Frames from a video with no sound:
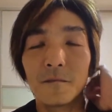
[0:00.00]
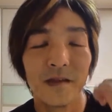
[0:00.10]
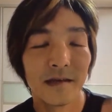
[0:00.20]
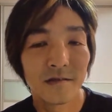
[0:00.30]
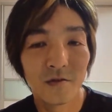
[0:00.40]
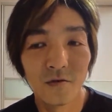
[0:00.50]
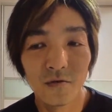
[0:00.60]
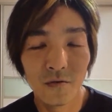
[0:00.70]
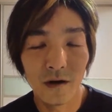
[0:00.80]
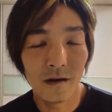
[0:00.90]
there's
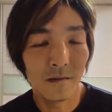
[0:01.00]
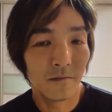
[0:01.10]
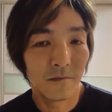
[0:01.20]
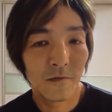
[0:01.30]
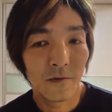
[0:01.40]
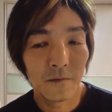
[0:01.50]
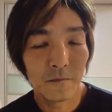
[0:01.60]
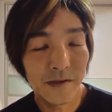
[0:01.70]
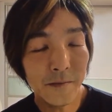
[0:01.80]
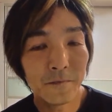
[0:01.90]
no
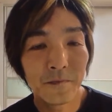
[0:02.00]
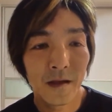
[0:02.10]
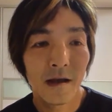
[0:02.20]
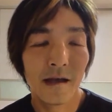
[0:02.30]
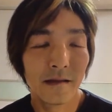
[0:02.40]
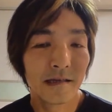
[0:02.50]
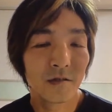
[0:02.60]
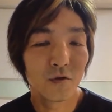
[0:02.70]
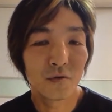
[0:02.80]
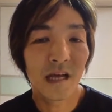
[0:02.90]
beat and there's
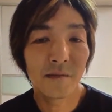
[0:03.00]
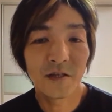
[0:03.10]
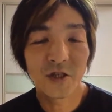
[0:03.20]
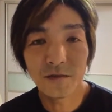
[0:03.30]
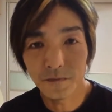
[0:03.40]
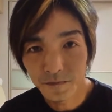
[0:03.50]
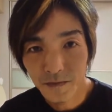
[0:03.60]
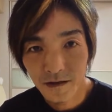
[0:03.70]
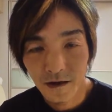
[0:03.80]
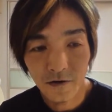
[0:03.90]
no timing chip,
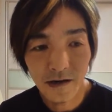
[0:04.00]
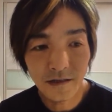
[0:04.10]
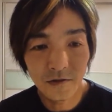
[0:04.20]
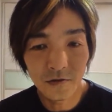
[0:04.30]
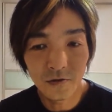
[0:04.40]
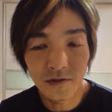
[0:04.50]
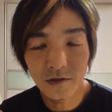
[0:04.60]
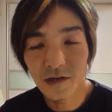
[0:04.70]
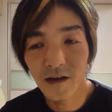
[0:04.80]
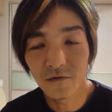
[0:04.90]
right? So you
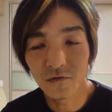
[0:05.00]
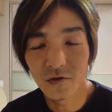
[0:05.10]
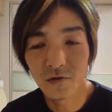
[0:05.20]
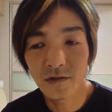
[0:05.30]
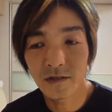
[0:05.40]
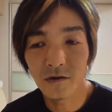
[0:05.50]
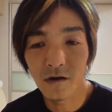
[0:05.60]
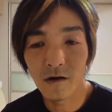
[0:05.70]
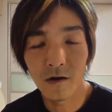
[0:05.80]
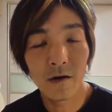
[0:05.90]
still have to use
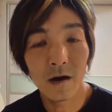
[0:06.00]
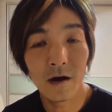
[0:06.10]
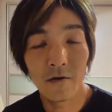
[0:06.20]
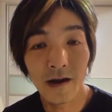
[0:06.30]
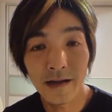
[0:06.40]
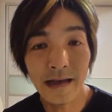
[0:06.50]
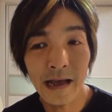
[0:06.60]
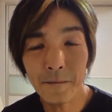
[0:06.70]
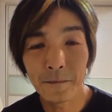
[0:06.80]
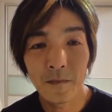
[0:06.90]
your running
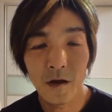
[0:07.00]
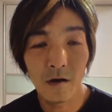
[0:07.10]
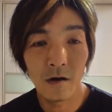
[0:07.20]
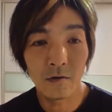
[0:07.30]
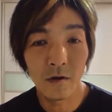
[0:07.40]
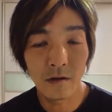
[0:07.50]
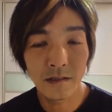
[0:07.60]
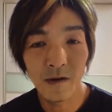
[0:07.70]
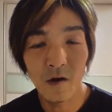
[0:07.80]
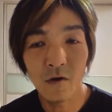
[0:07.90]
app or your
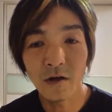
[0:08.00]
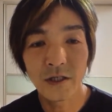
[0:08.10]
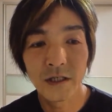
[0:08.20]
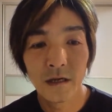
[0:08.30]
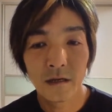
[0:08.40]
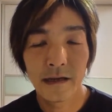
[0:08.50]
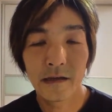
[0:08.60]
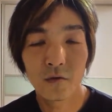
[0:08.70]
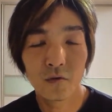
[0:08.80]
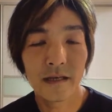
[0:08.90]
smartwatch, okay,
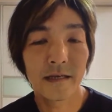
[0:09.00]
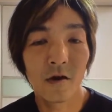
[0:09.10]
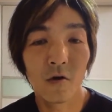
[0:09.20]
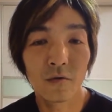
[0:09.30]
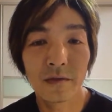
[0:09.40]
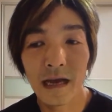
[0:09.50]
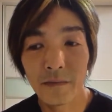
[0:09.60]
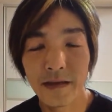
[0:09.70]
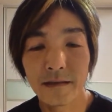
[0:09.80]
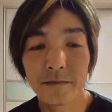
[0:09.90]
to take your own
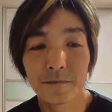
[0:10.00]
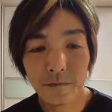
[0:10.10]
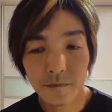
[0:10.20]
timings.